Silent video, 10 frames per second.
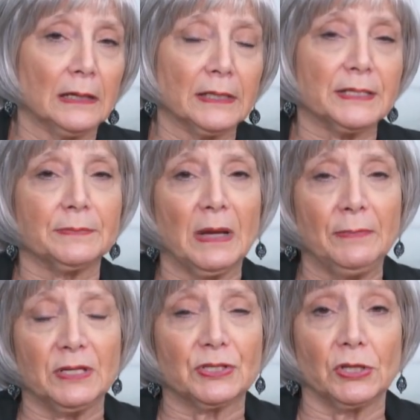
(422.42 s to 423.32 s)
unless
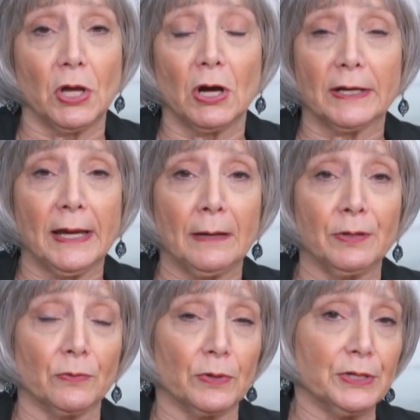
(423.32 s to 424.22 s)
maybe it's a log
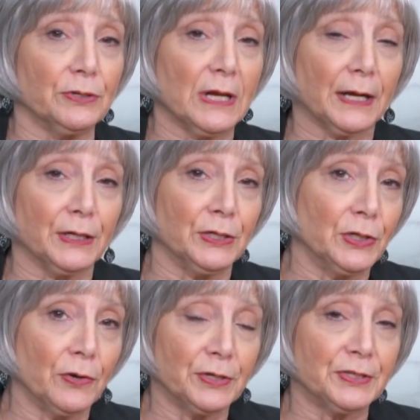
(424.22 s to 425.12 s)
cabin or you're not going to
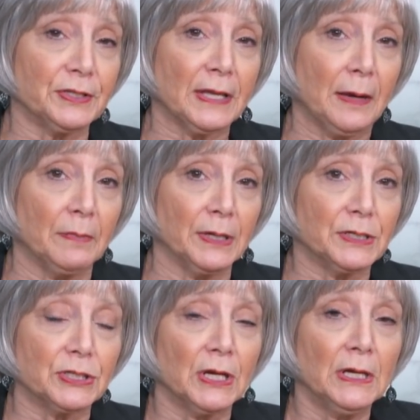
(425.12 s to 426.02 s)
notice it that
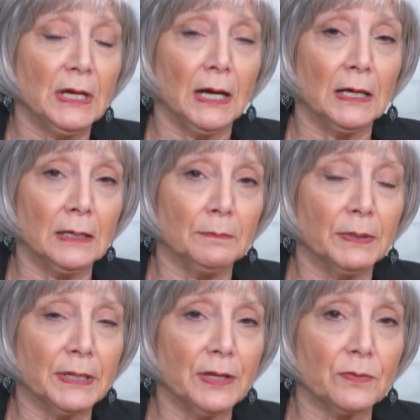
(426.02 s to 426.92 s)
much. Uh,
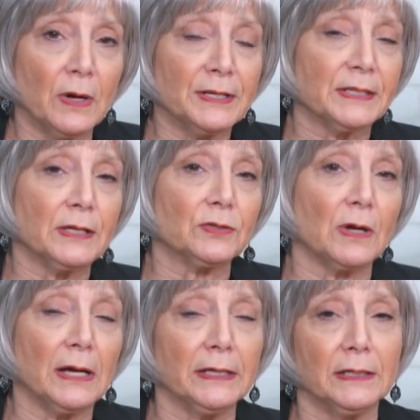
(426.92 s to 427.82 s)
but otherwise, I
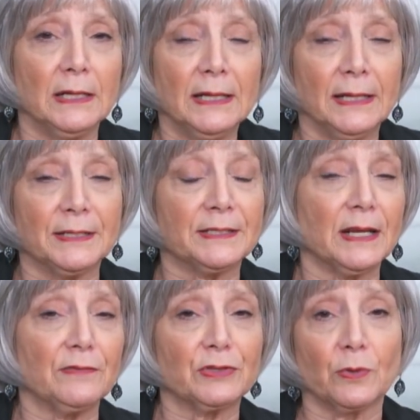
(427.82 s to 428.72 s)
try and
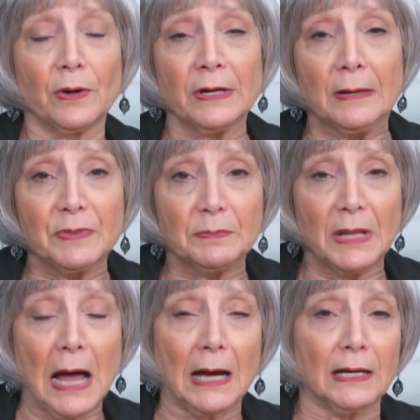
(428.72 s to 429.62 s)
instead of squaring up the
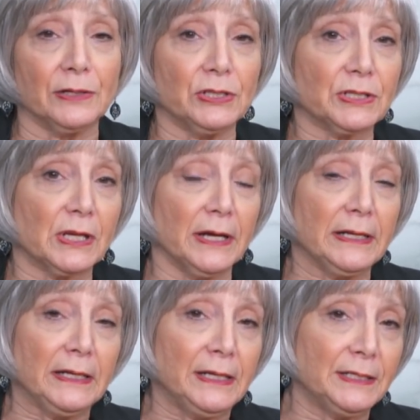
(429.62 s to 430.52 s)
block, I'll just kind of
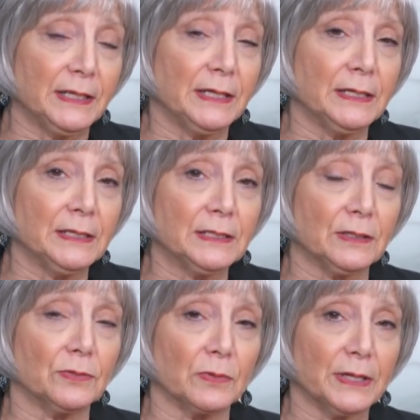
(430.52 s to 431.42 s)
ease it into
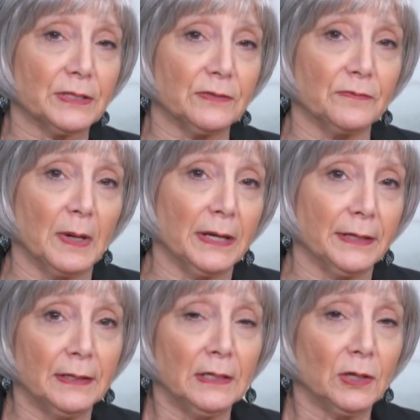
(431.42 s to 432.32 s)
the rest of my
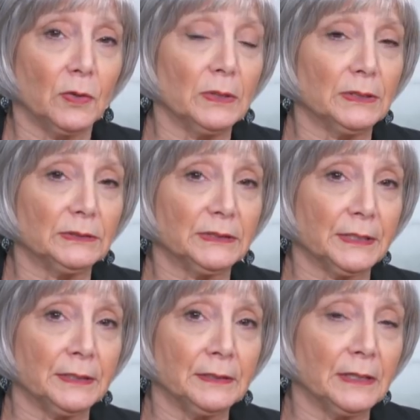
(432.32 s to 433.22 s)
quilt
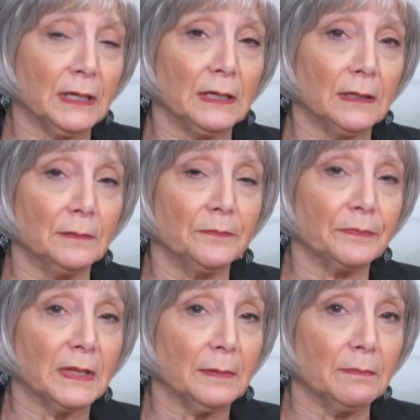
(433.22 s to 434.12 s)
and, um,
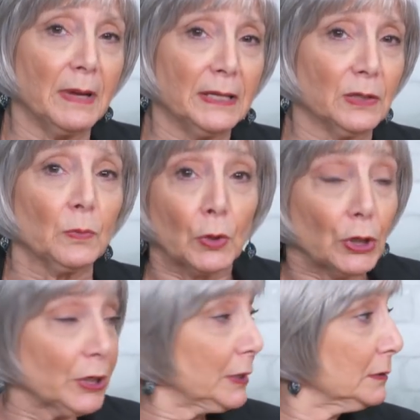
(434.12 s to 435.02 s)
and make it
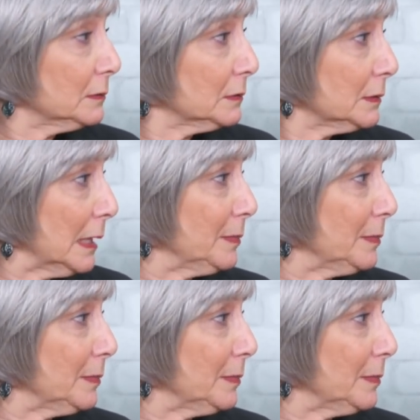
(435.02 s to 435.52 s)
work. How